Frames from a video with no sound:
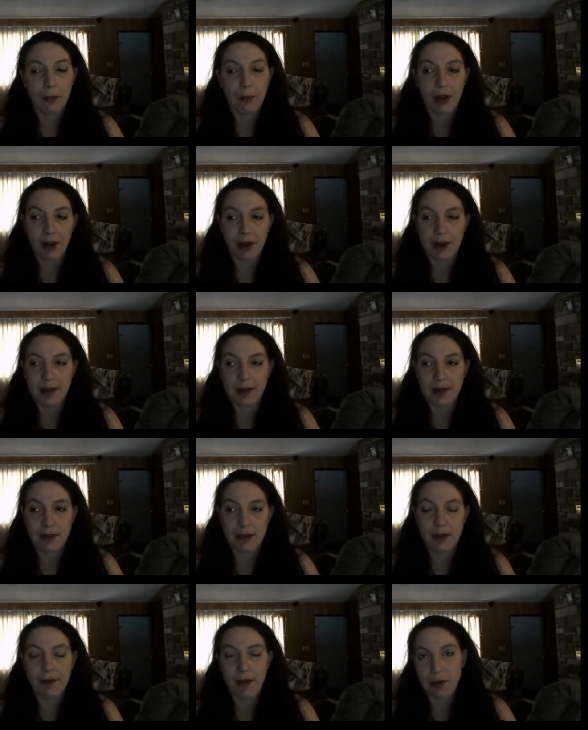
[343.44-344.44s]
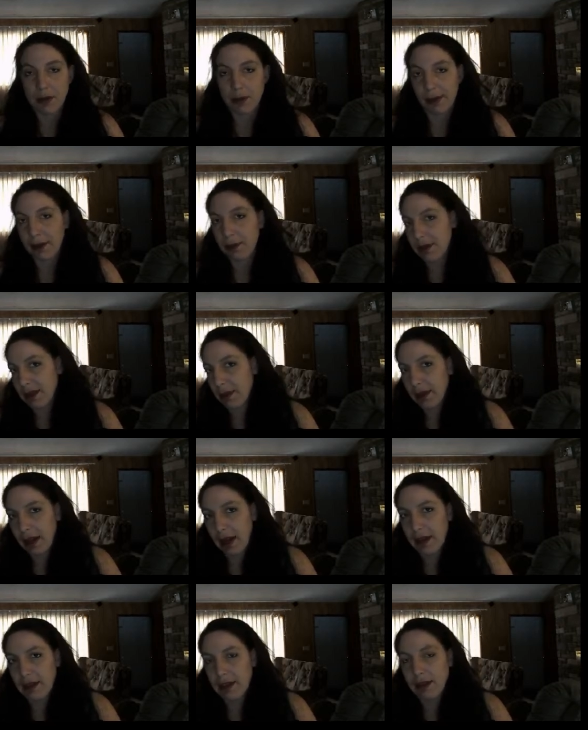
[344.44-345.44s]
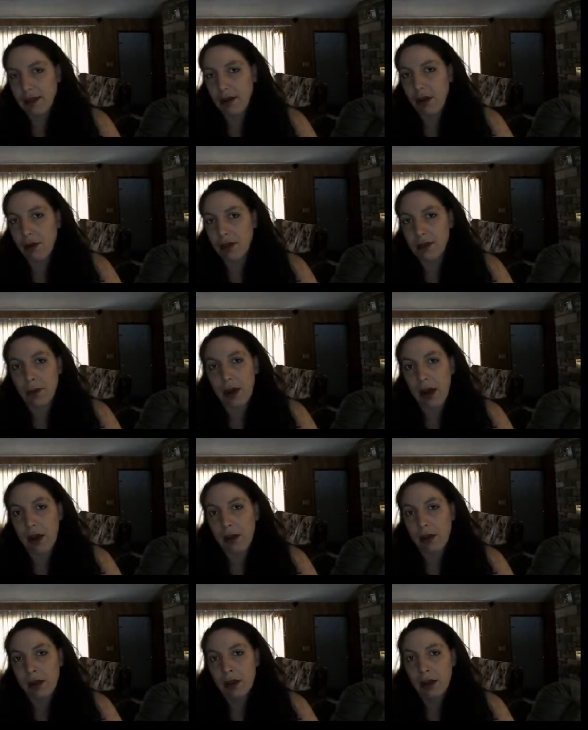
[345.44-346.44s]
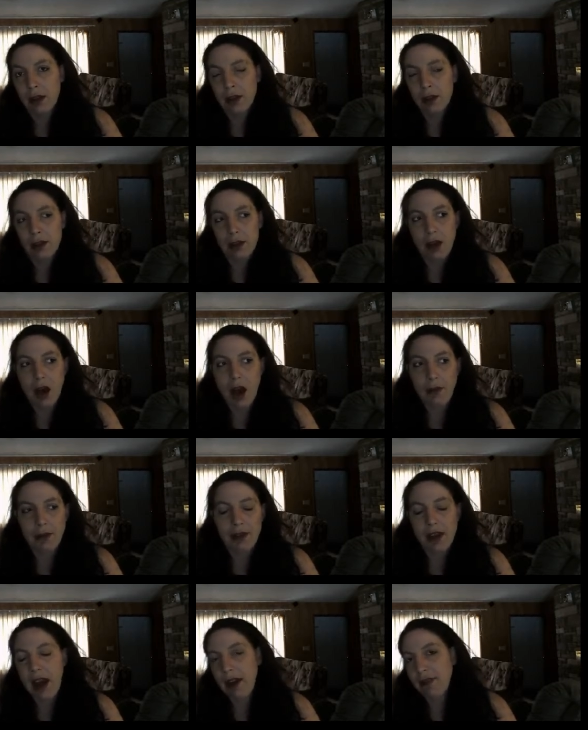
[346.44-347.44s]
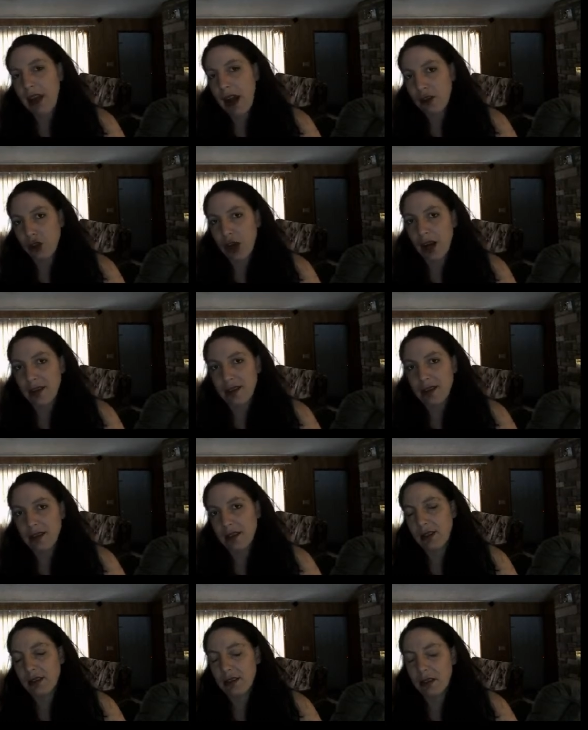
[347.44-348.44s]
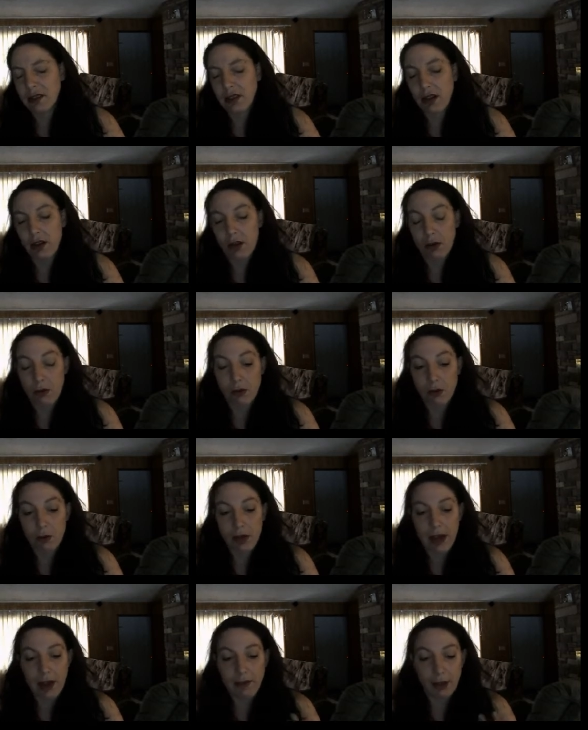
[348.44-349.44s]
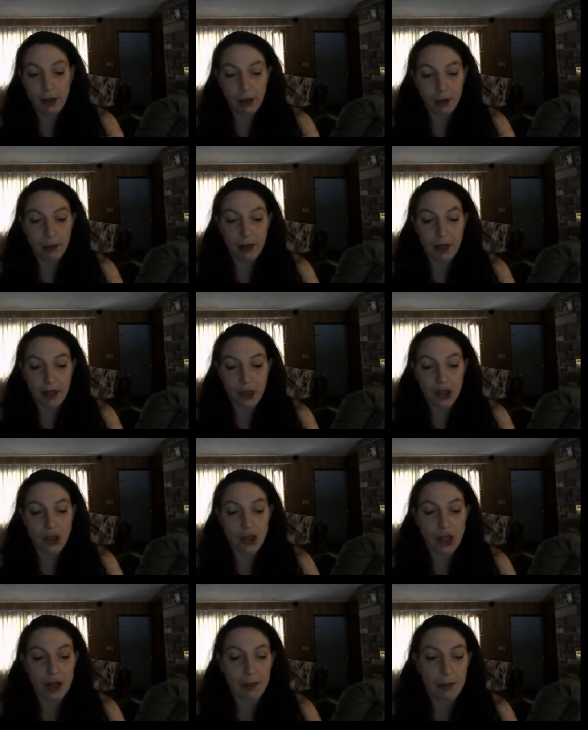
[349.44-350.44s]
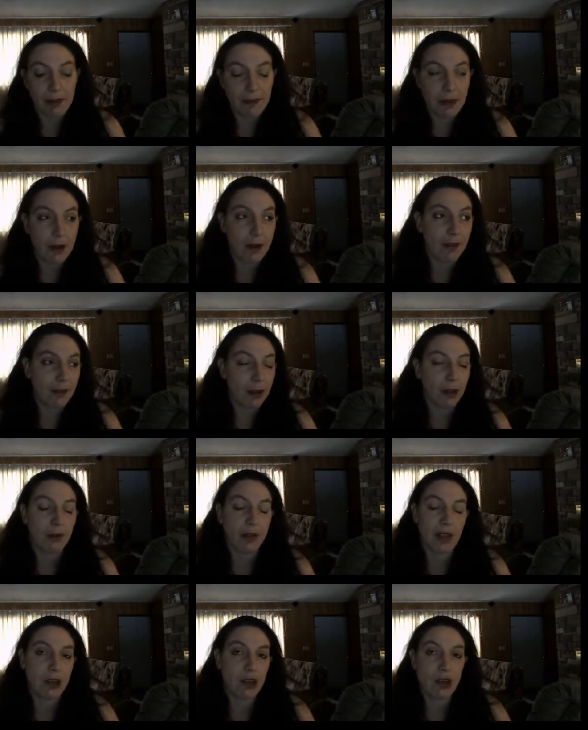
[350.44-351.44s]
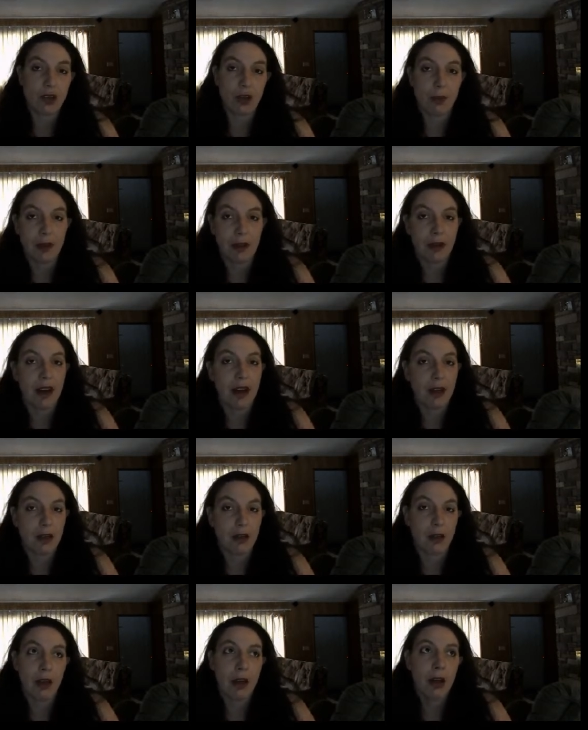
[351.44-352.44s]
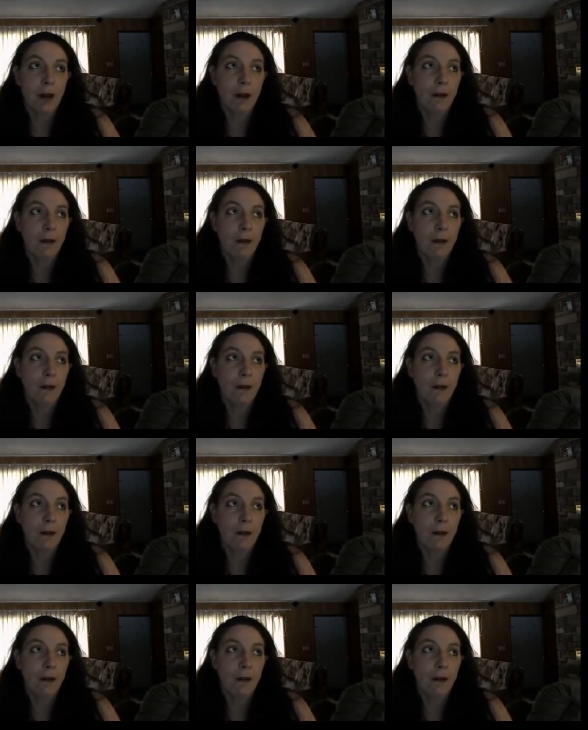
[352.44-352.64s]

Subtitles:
Whereas if I was working with somebody I didn't know as well, I wouldn't have that trust. So we have a good relationship. If you don't have a good relationship with your editor,